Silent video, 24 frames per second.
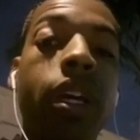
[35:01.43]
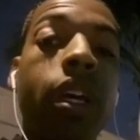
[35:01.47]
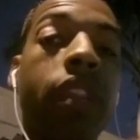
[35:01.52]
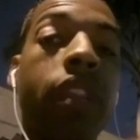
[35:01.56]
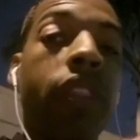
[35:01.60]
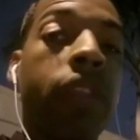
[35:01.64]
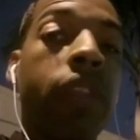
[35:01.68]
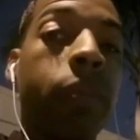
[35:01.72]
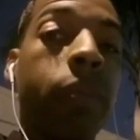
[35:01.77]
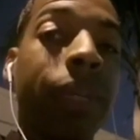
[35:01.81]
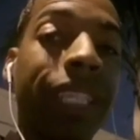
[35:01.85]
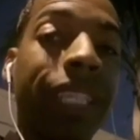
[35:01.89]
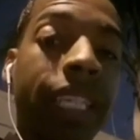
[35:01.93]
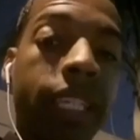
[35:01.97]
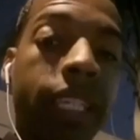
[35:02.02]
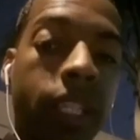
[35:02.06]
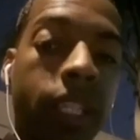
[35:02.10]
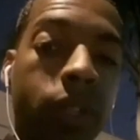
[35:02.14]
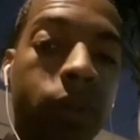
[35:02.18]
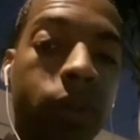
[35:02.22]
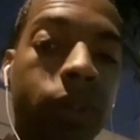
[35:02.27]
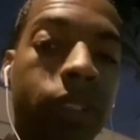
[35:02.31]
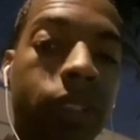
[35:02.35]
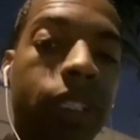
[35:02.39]

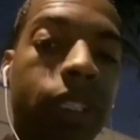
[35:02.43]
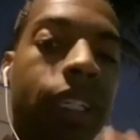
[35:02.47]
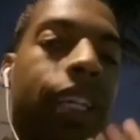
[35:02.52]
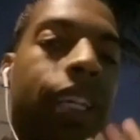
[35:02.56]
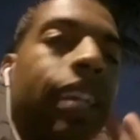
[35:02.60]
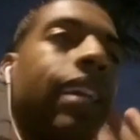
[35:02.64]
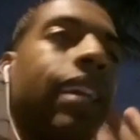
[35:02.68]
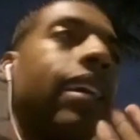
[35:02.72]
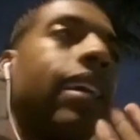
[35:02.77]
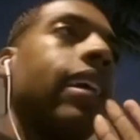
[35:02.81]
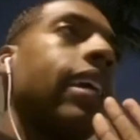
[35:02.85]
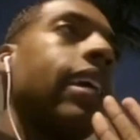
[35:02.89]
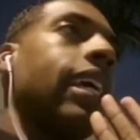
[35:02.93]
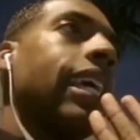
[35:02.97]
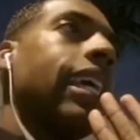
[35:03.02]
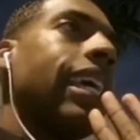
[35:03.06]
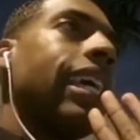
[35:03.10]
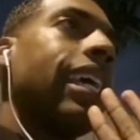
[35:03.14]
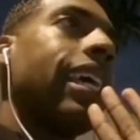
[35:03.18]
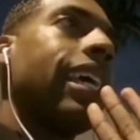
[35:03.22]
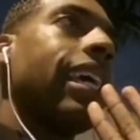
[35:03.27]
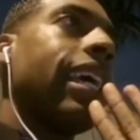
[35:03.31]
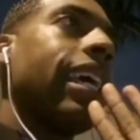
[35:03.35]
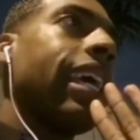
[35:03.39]
Millineals.
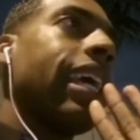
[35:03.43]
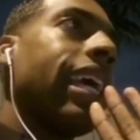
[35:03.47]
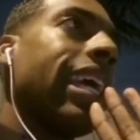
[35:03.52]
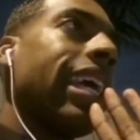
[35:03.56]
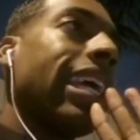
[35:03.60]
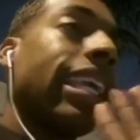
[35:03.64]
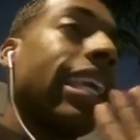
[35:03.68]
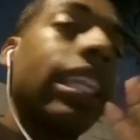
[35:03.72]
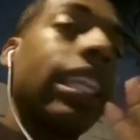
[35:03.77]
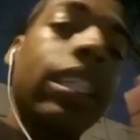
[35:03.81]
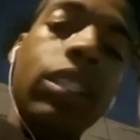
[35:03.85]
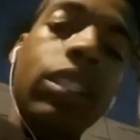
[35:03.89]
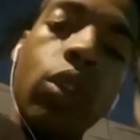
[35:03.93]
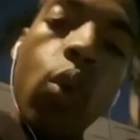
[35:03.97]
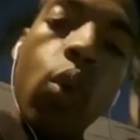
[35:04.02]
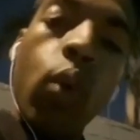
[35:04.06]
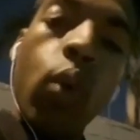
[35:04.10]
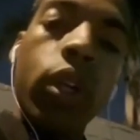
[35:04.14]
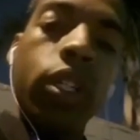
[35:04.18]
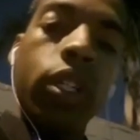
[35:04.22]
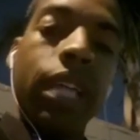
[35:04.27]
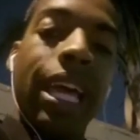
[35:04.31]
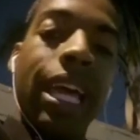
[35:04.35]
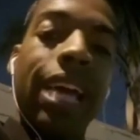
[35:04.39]
It is going
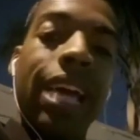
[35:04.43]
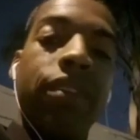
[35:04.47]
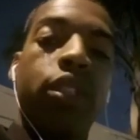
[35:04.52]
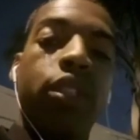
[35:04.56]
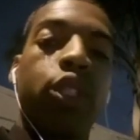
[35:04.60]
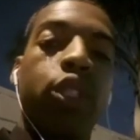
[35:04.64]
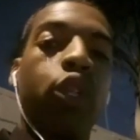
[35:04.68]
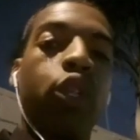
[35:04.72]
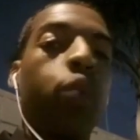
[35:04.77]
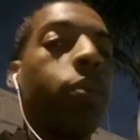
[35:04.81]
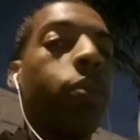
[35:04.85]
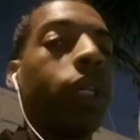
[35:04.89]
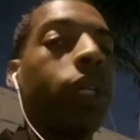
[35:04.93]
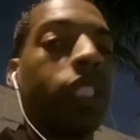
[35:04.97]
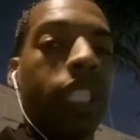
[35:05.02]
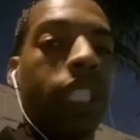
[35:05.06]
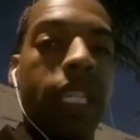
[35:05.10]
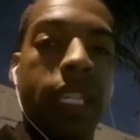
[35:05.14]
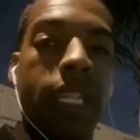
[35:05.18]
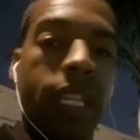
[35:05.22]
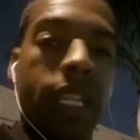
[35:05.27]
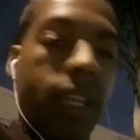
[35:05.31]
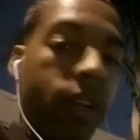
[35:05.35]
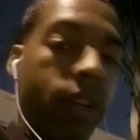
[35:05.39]
to have so much in
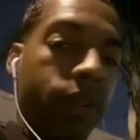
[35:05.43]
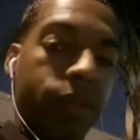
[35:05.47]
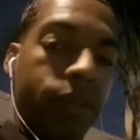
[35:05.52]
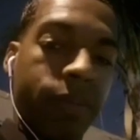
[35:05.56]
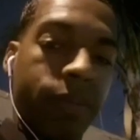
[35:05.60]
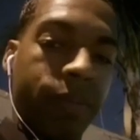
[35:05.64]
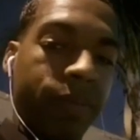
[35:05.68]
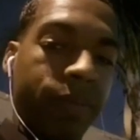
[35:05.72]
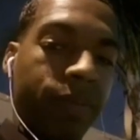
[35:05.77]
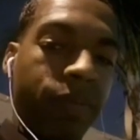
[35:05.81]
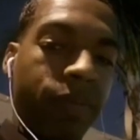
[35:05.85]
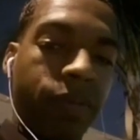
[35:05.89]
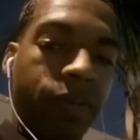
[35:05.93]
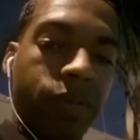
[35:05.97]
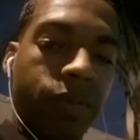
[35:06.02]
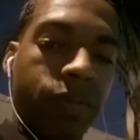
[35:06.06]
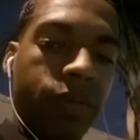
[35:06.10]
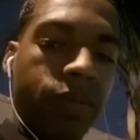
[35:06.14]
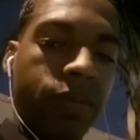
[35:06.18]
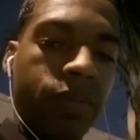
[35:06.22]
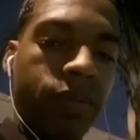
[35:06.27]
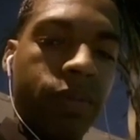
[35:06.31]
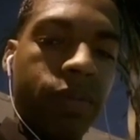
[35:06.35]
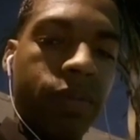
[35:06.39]
there.
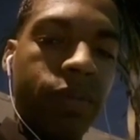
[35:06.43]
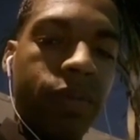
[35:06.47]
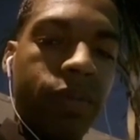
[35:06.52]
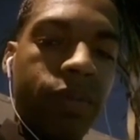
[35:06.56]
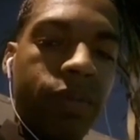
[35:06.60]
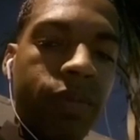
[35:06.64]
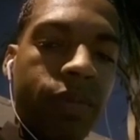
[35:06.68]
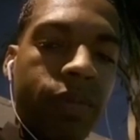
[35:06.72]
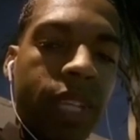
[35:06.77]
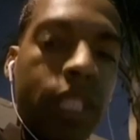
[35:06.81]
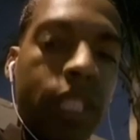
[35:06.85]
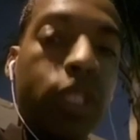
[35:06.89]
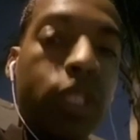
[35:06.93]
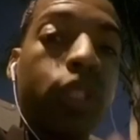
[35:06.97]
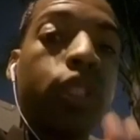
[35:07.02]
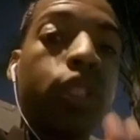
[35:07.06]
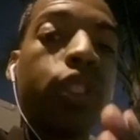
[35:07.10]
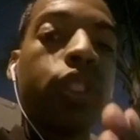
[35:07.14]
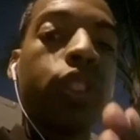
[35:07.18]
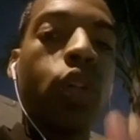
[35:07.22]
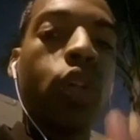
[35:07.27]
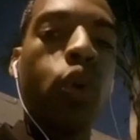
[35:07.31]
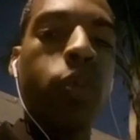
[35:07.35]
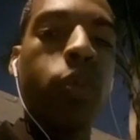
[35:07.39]

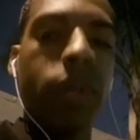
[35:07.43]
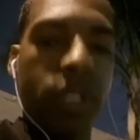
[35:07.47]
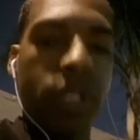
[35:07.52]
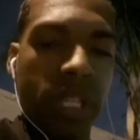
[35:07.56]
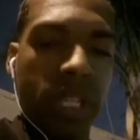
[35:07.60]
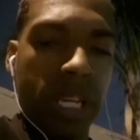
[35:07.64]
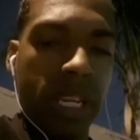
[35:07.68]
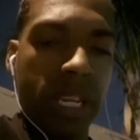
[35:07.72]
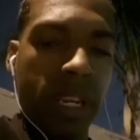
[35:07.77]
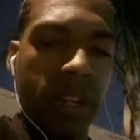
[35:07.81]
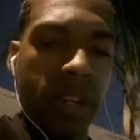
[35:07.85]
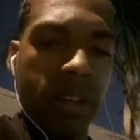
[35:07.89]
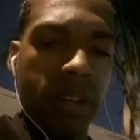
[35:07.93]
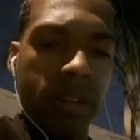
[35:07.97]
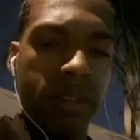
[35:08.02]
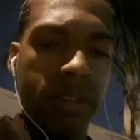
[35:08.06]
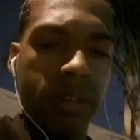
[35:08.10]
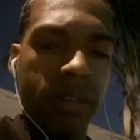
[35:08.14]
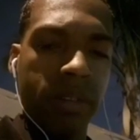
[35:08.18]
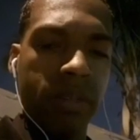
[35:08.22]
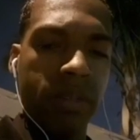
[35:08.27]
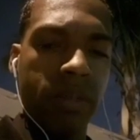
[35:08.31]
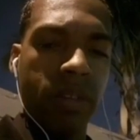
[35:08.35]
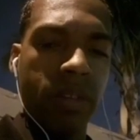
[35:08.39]
So much in there.
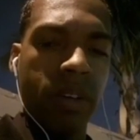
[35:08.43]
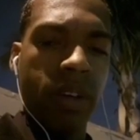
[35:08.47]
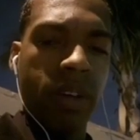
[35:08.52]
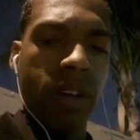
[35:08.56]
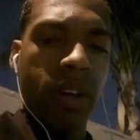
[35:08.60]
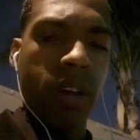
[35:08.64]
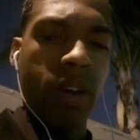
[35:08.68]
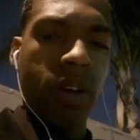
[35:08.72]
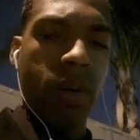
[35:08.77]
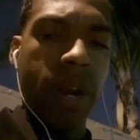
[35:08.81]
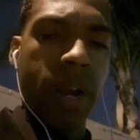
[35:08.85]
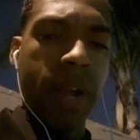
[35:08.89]
All right?